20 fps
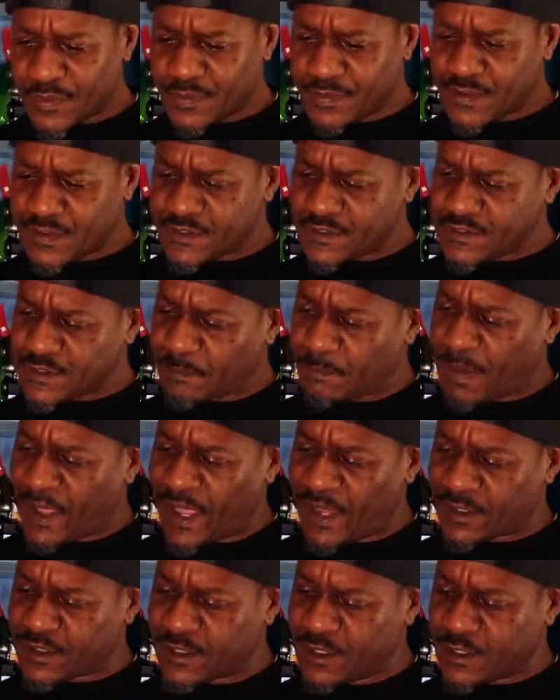this is a
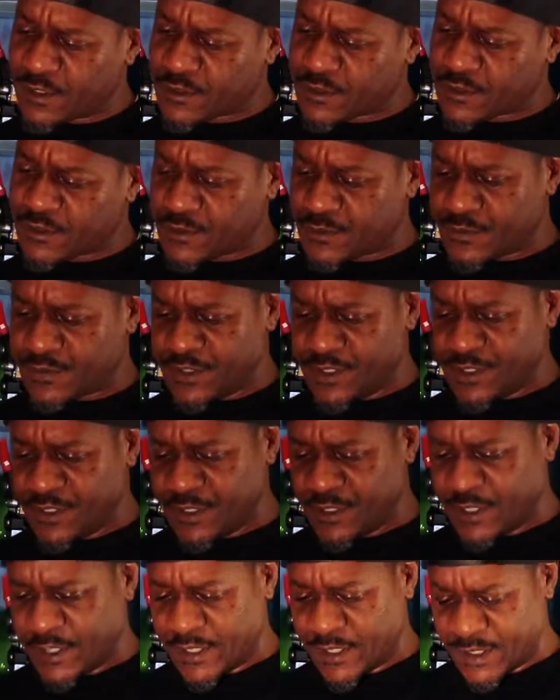bad look to
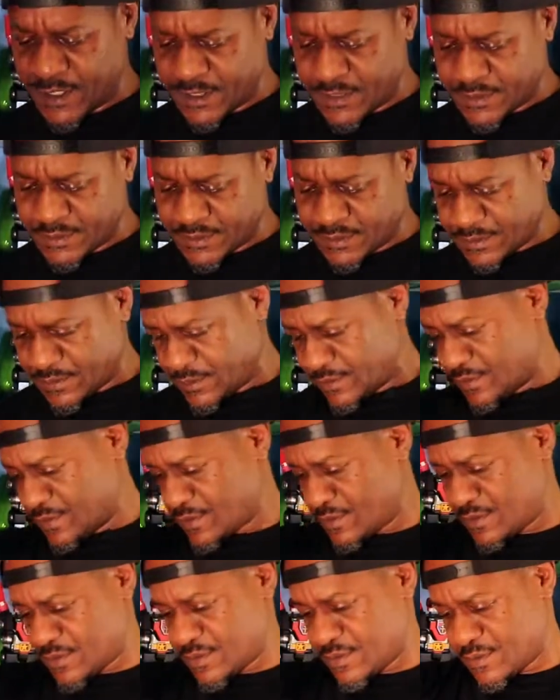the
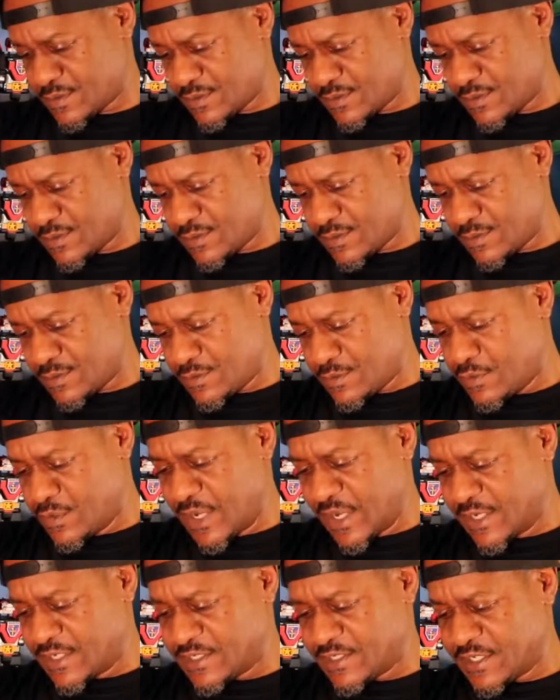
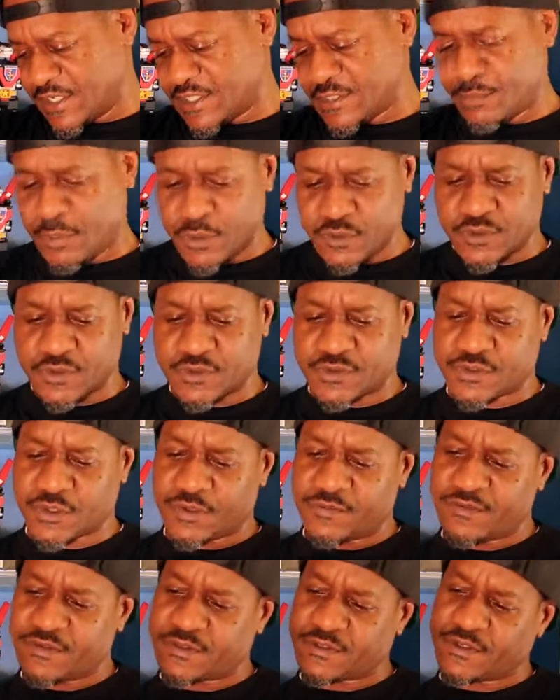United States Postal
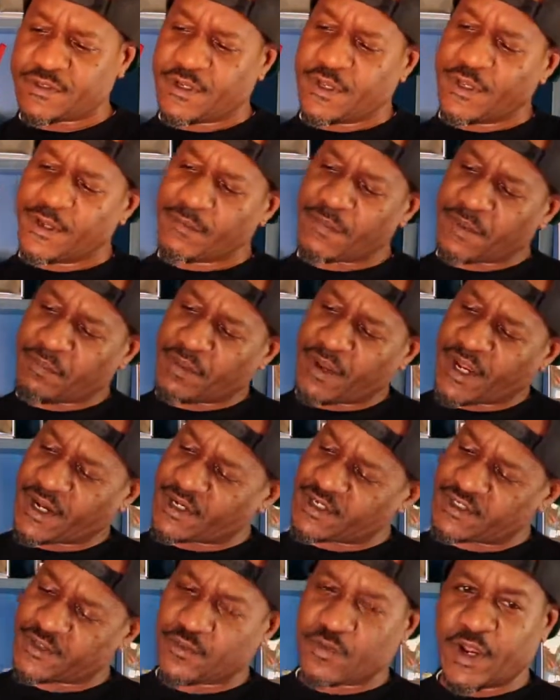Service. My
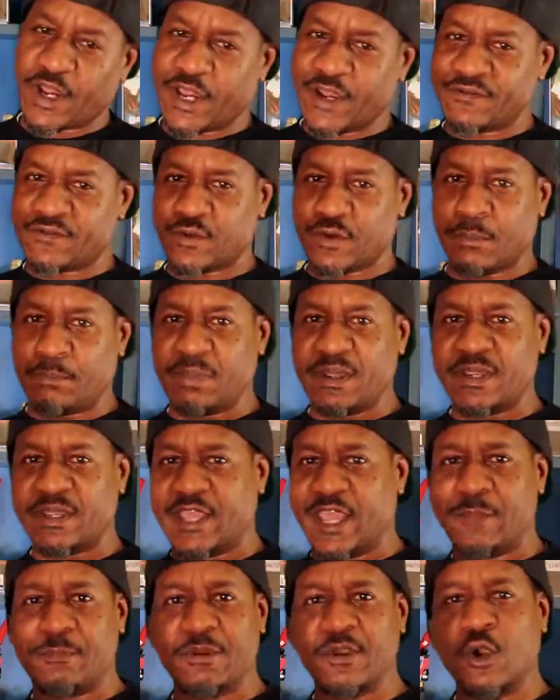package arrived with a big
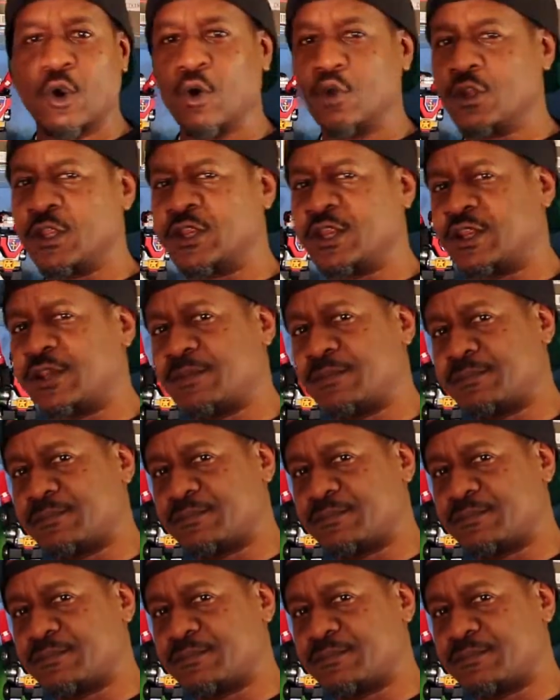gaping hole in it.